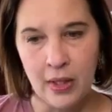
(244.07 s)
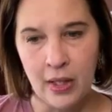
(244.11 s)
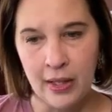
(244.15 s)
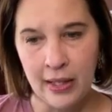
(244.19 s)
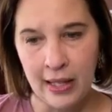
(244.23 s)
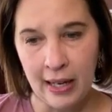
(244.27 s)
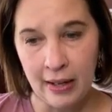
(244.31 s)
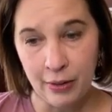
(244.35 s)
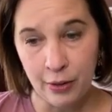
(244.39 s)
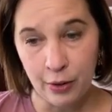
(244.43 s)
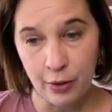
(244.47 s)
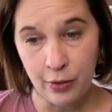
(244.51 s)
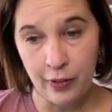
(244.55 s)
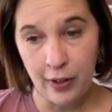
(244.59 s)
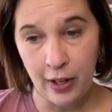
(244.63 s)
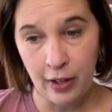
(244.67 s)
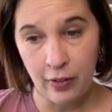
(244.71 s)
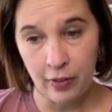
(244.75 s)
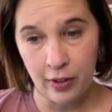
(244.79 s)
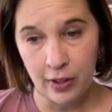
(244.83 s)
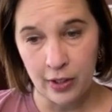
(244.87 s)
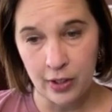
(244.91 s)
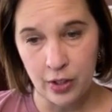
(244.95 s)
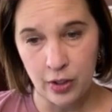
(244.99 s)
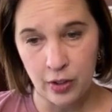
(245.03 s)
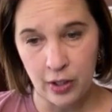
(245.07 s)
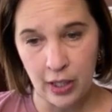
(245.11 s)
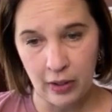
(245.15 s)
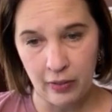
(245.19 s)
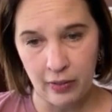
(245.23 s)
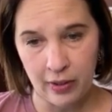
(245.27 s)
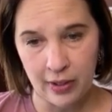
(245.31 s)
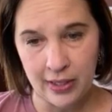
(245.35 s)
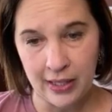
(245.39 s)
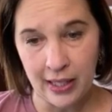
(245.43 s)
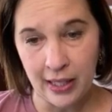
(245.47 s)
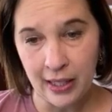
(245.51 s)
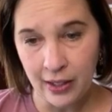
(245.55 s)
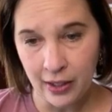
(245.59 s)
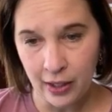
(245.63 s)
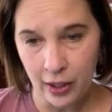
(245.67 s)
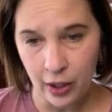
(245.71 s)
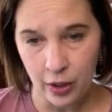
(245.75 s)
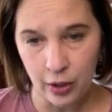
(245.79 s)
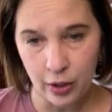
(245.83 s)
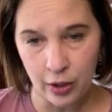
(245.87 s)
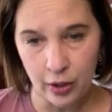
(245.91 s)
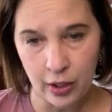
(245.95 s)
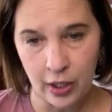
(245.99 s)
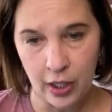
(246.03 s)
they have their favorites. So they have a
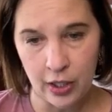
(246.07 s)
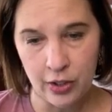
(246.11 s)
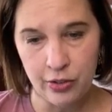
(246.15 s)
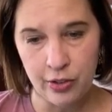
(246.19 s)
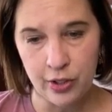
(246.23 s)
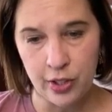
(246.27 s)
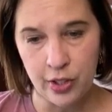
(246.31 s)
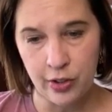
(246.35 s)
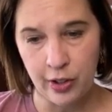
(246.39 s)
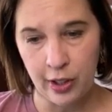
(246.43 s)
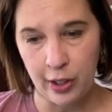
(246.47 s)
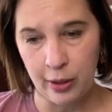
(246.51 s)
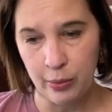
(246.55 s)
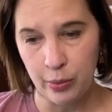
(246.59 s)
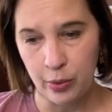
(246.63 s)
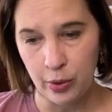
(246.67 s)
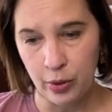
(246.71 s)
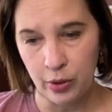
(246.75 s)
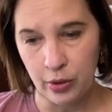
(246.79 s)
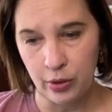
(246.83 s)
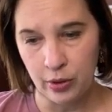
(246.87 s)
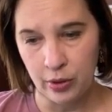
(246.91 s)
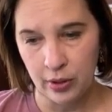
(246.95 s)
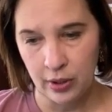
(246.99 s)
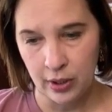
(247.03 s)
$10 country scramble.